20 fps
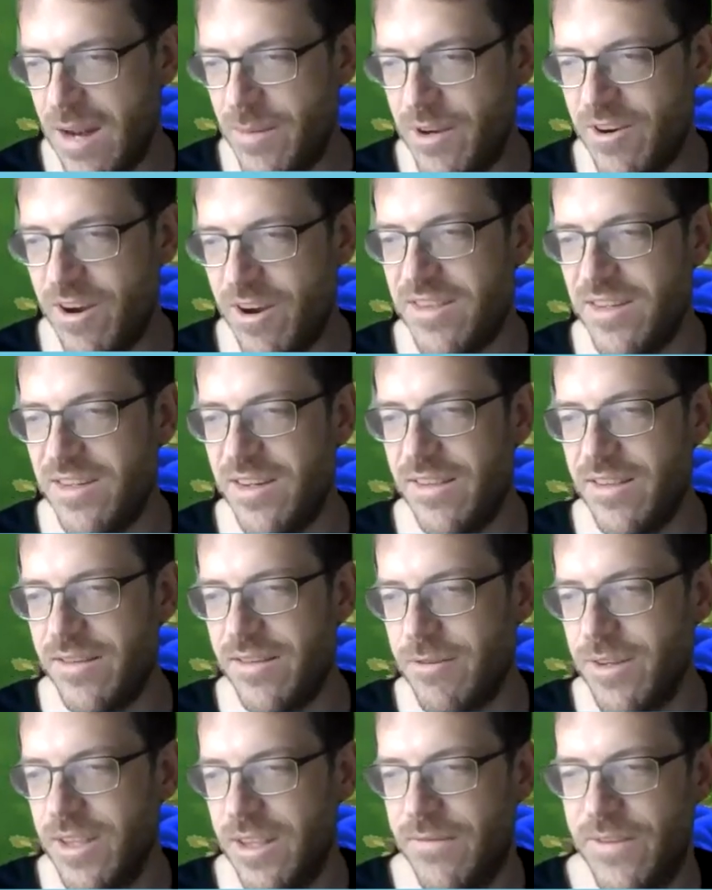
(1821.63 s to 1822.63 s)
Animal Crossing does
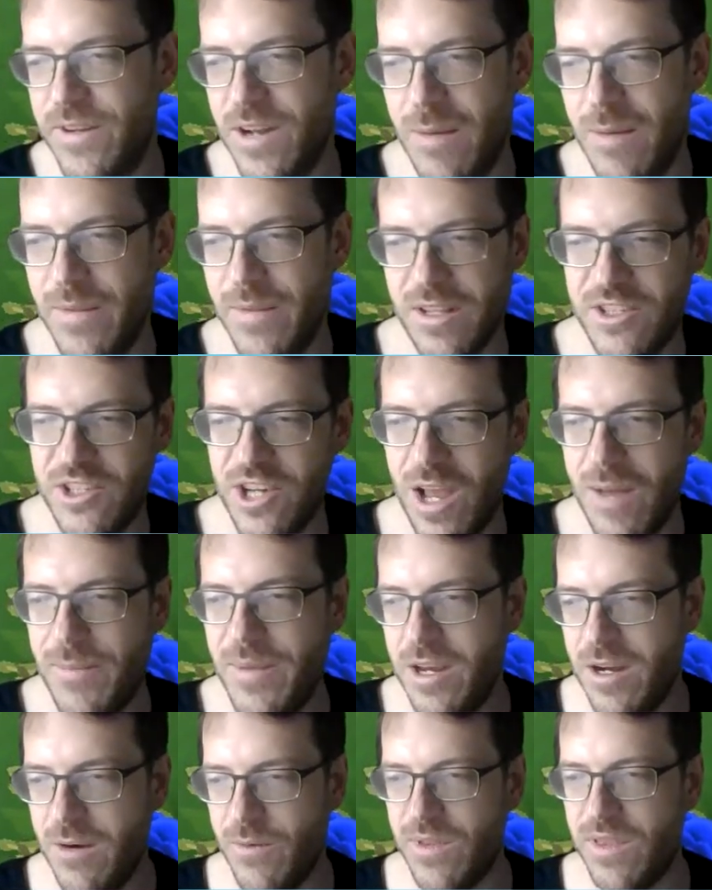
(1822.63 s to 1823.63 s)
a really phenomenal
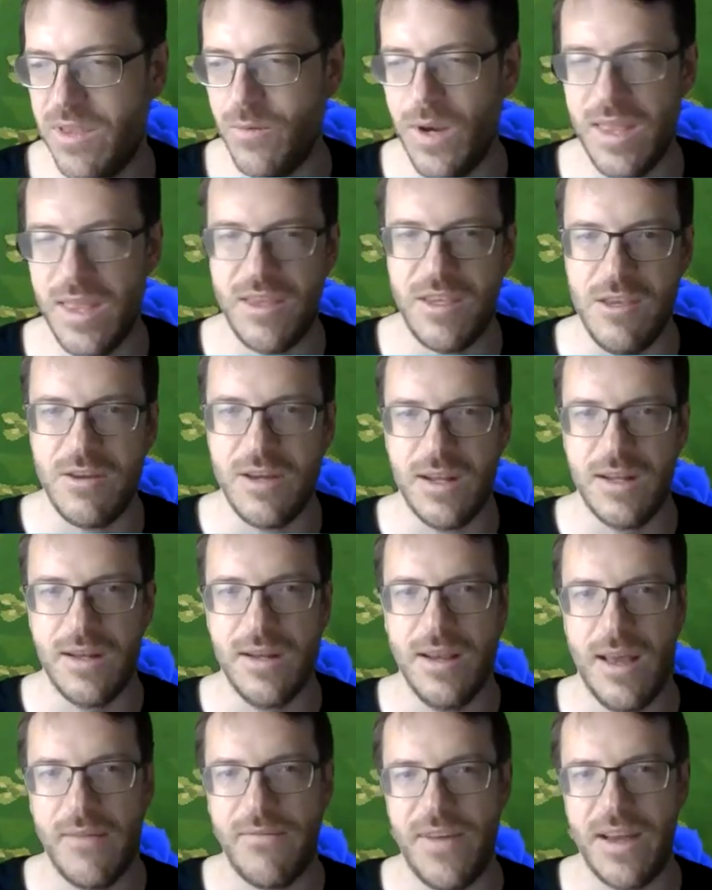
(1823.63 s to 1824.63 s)
job here with the way that you
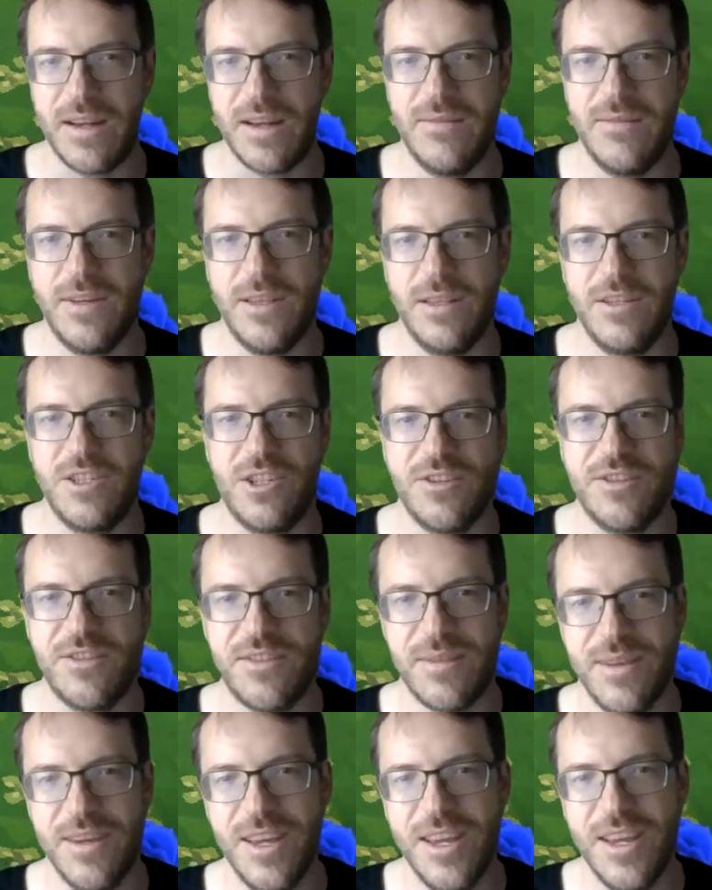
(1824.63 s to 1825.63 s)
can affect a
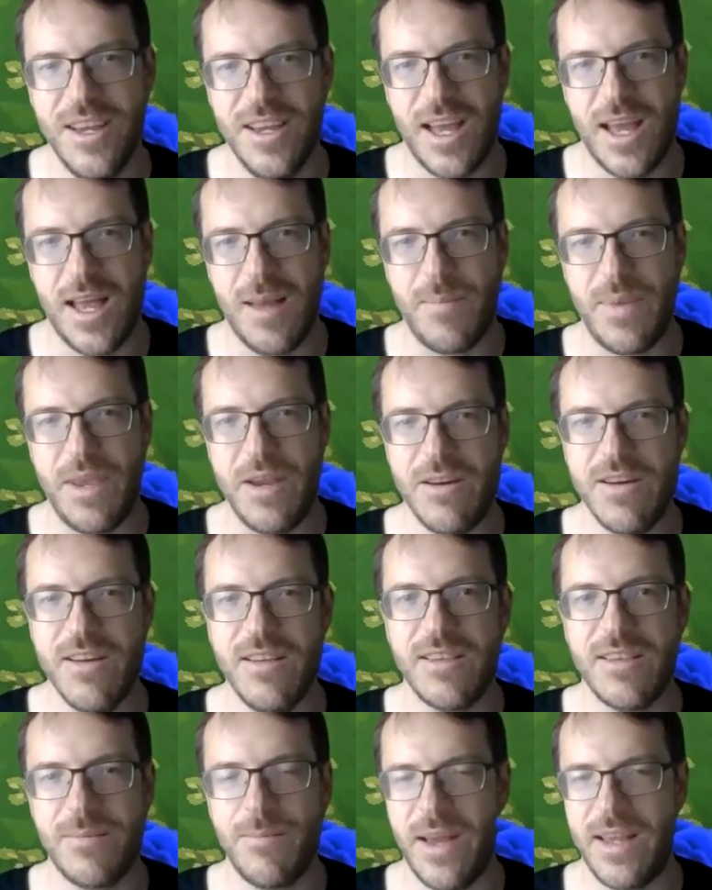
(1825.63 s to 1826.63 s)
villager's
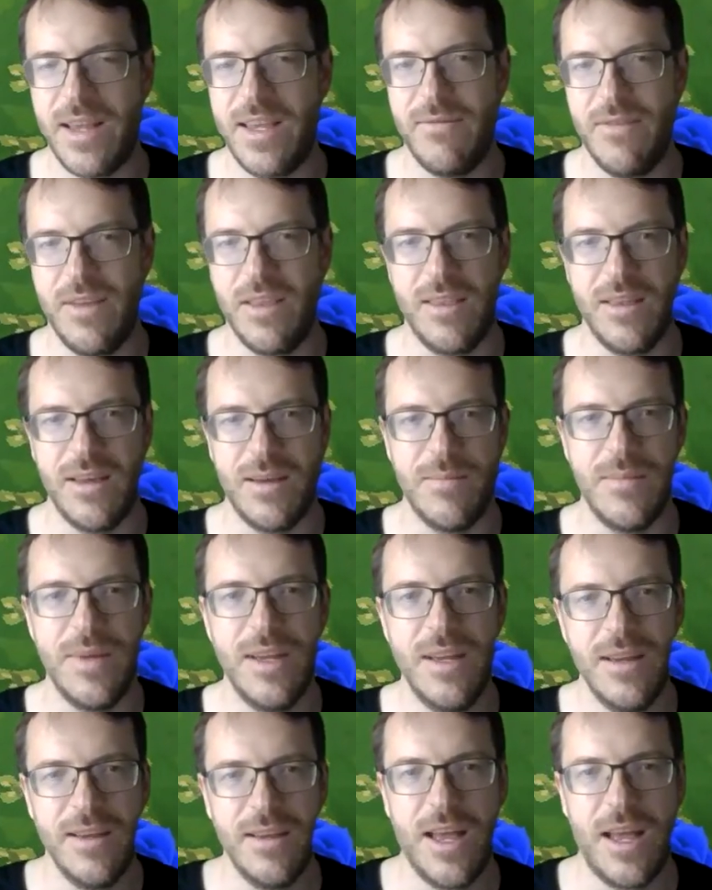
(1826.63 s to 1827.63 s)
appearance by giving
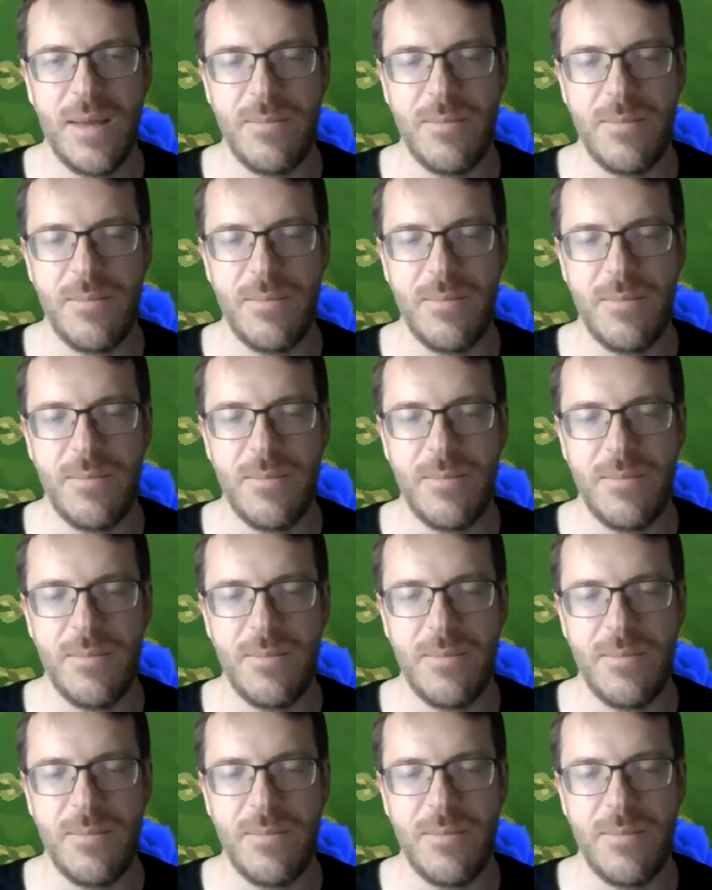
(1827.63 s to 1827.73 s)
them